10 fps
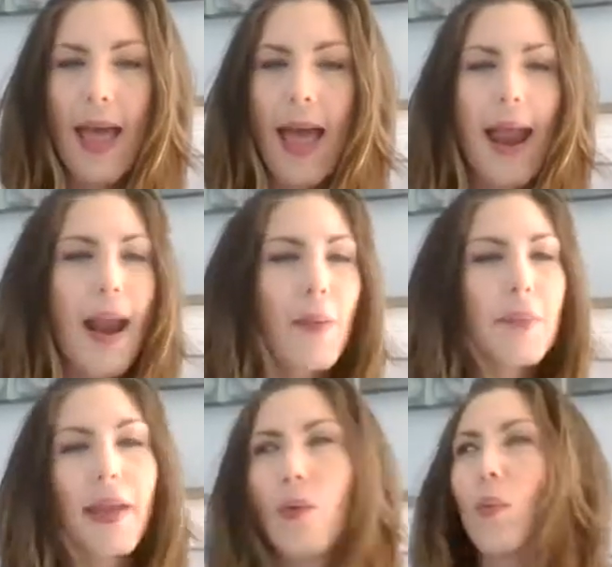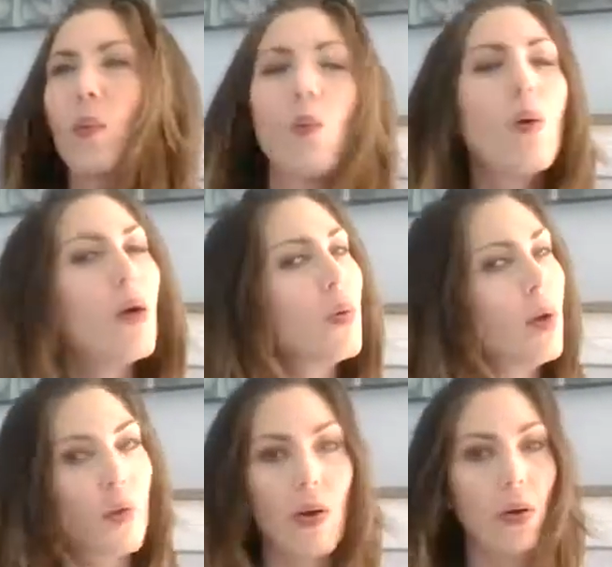And I'm like, whoa,
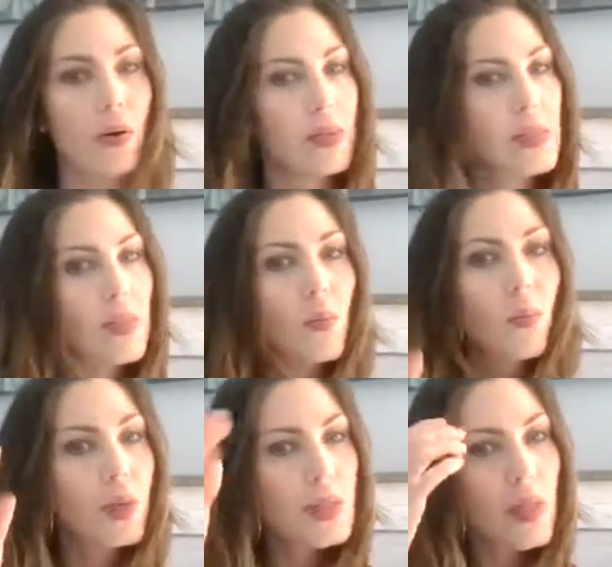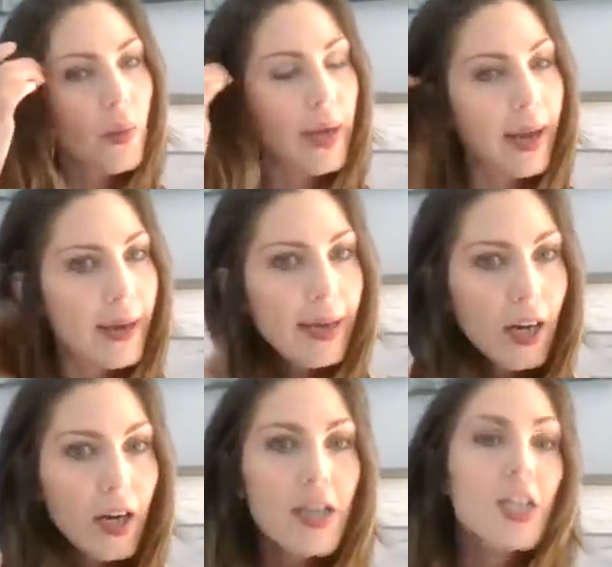whoa, whoa, what's going on
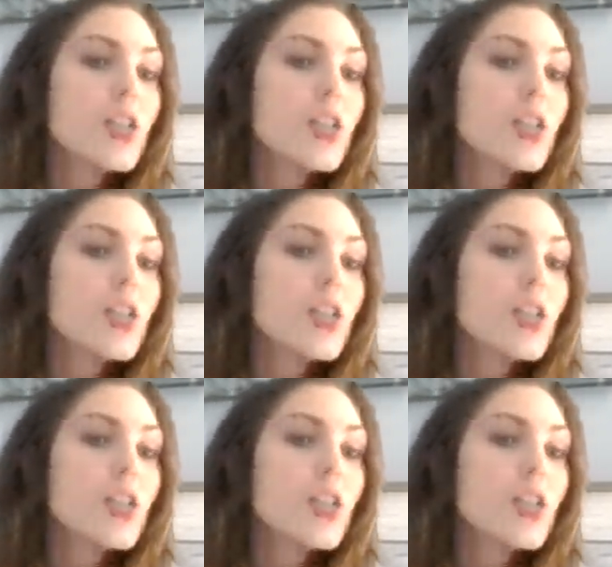here?